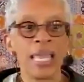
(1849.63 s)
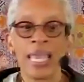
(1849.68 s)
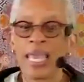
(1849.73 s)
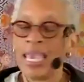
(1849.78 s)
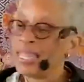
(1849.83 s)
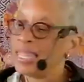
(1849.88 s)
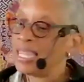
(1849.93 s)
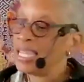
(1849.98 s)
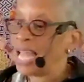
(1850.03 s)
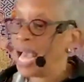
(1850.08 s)

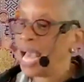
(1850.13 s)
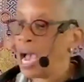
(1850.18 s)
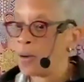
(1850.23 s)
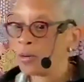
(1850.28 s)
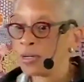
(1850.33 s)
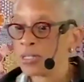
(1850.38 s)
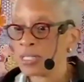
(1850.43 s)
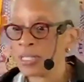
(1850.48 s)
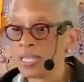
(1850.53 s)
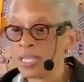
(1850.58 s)
and then
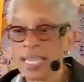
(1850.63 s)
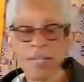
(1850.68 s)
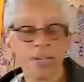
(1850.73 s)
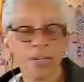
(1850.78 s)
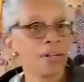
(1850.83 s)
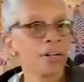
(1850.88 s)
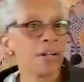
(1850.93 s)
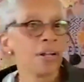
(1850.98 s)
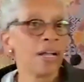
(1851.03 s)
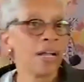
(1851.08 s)
hours
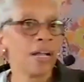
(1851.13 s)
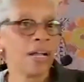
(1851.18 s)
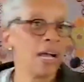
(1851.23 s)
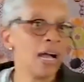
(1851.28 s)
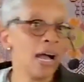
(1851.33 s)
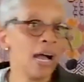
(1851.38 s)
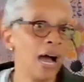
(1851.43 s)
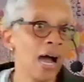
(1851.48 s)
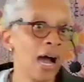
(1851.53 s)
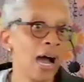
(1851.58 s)
later,
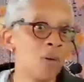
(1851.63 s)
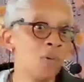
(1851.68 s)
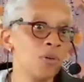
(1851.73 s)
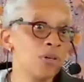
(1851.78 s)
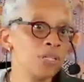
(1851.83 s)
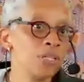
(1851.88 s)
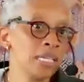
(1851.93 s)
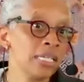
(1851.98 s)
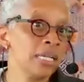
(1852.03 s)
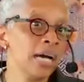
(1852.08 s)
I
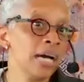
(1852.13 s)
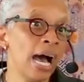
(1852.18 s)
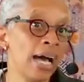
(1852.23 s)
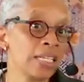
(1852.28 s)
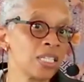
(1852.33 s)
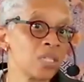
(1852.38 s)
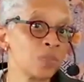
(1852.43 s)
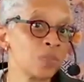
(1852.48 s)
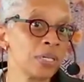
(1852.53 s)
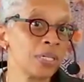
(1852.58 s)
was in a
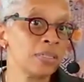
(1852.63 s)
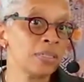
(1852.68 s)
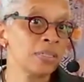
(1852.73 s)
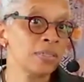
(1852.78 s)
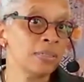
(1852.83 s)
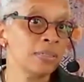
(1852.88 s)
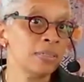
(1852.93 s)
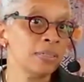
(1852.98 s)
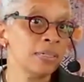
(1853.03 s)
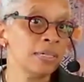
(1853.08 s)
hospital